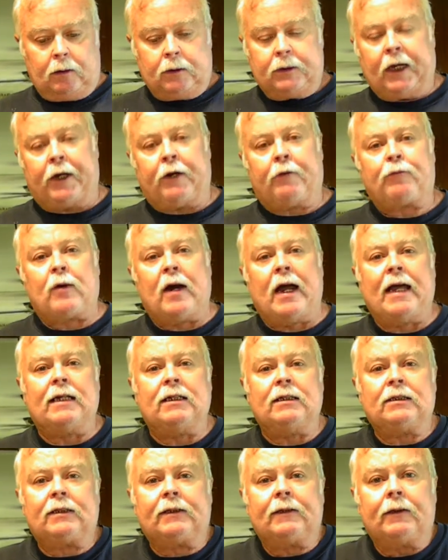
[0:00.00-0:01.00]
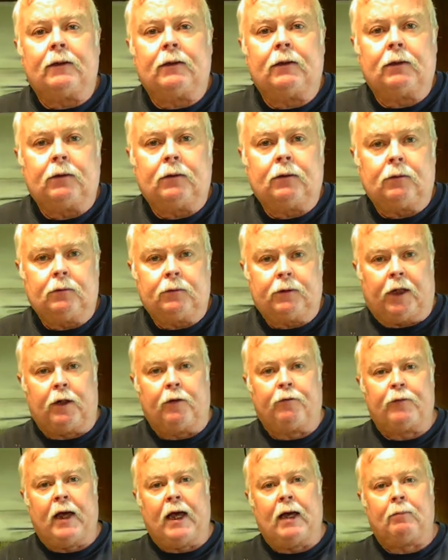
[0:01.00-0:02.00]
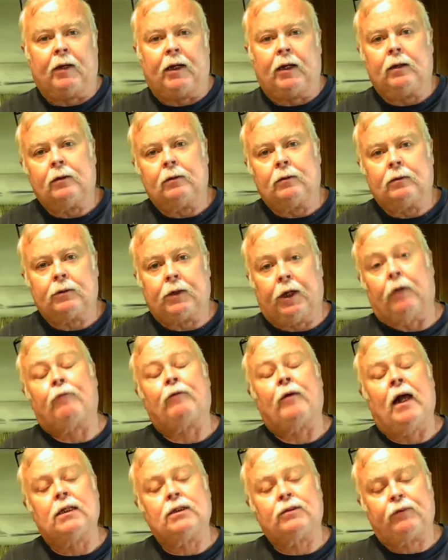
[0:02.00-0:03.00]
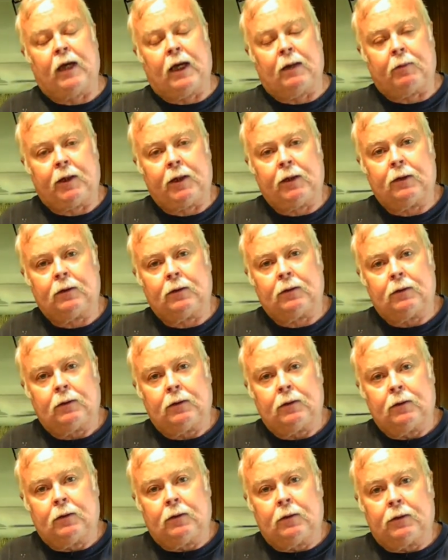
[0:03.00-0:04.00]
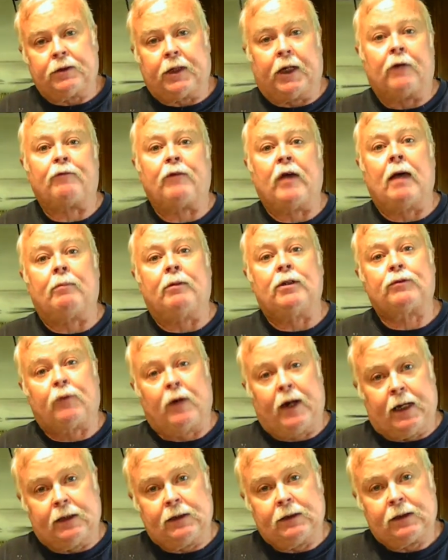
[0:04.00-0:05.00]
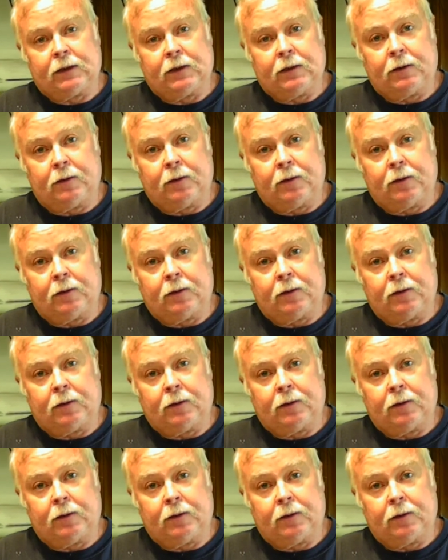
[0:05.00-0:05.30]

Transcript: Tell your friends, tell your family, tell your friends' family, tell your family's friends.